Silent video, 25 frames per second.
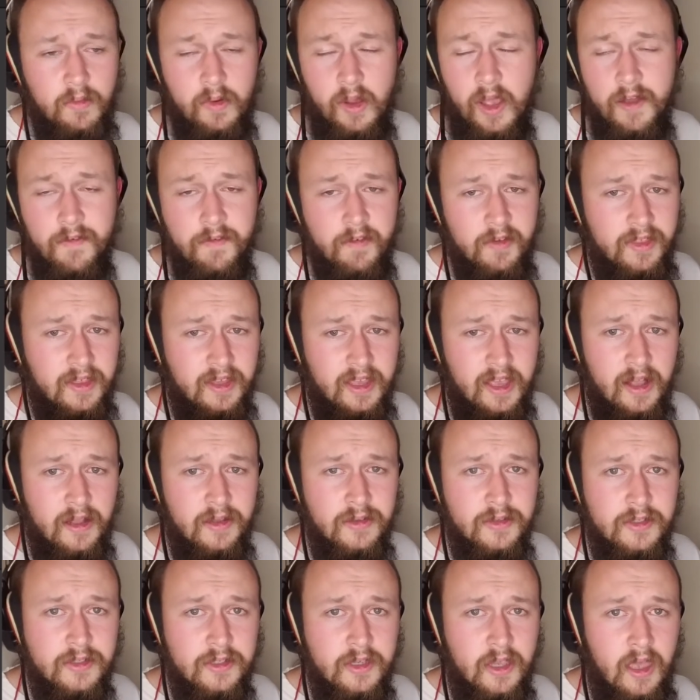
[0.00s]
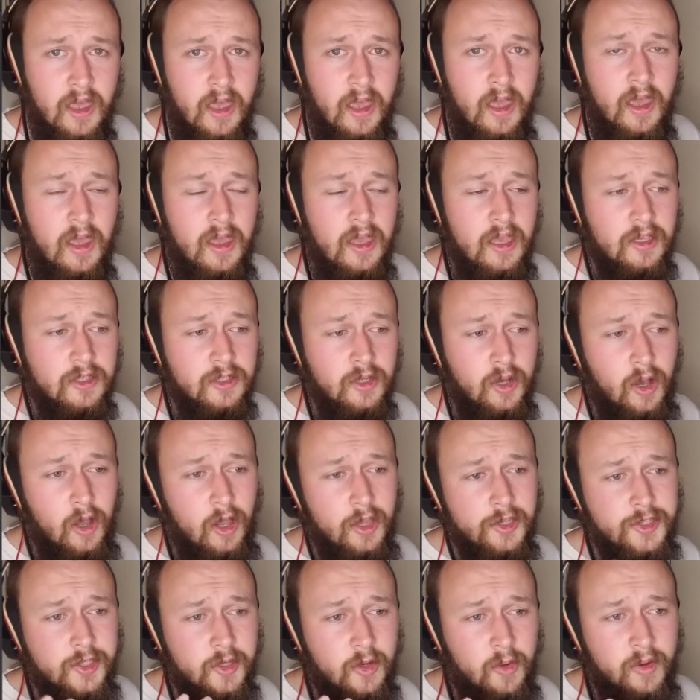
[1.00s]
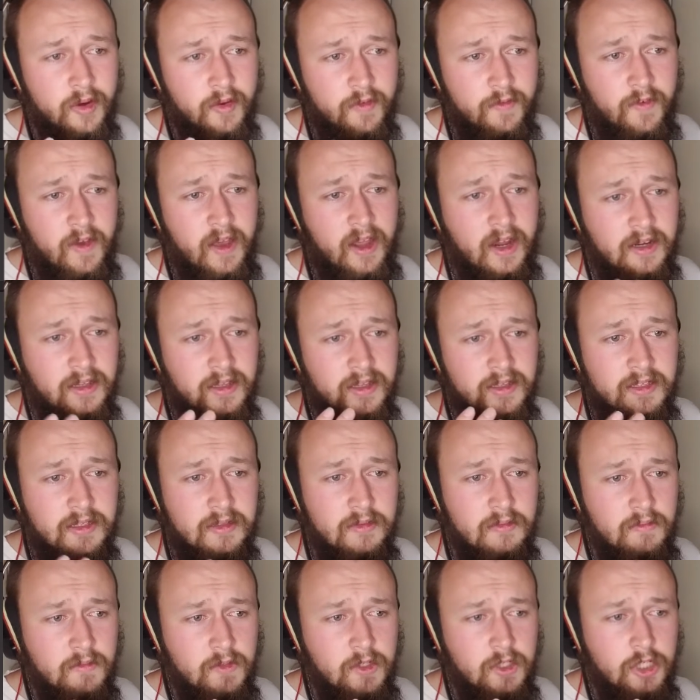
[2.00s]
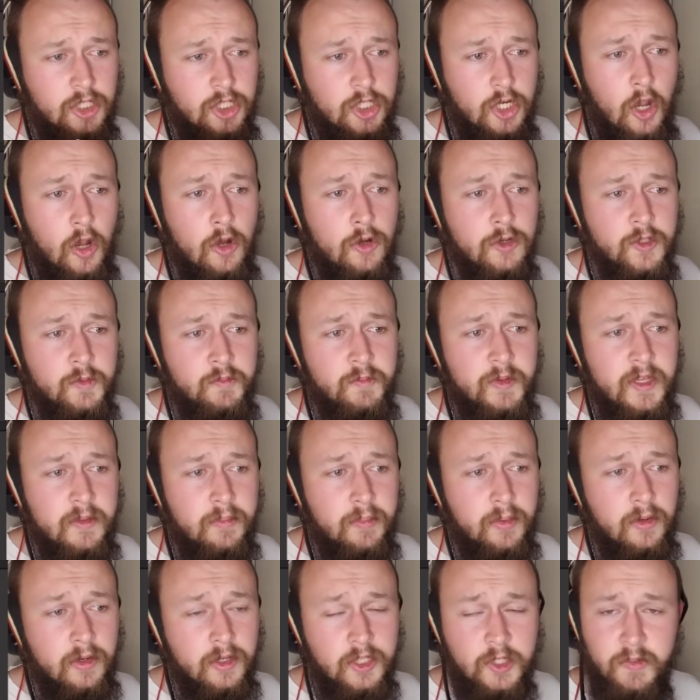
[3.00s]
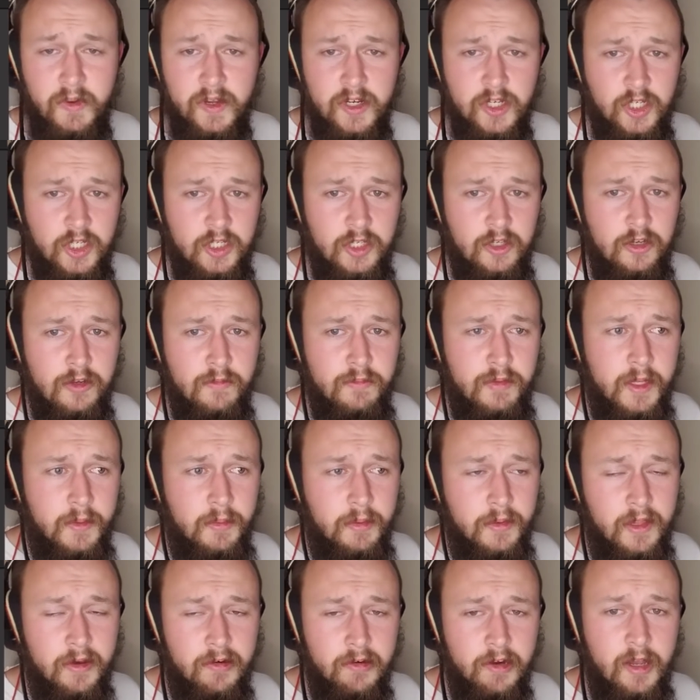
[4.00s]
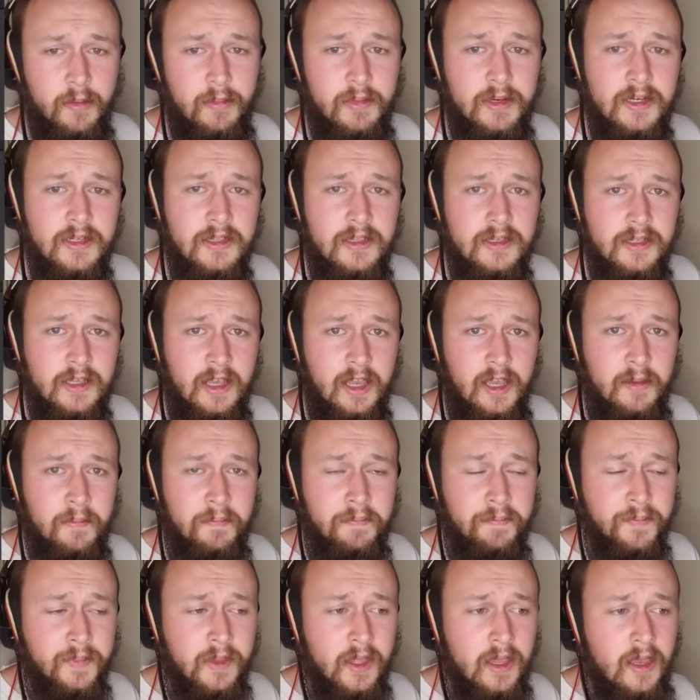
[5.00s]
everything else, is also an effect that shows people, especially new people that are coming to this game,